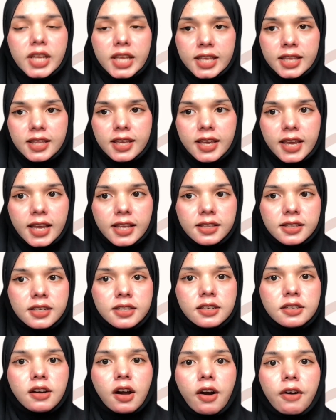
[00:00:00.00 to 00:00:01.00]

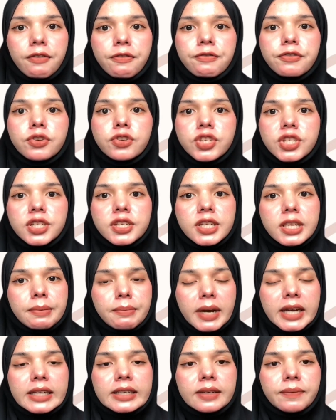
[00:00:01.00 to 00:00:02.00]
indicator of future
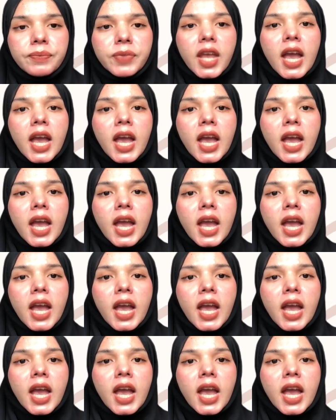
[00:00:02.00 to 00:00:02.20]
demand.